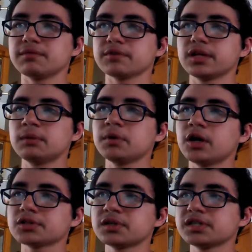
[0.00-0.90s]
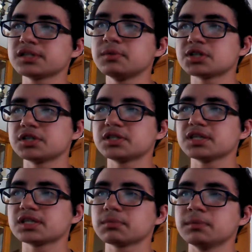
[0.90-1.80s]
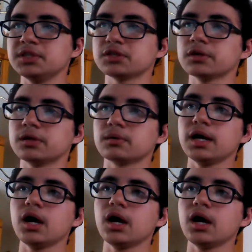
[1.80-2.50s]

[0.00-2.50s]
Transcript: and for them, an alternate submission system can be turned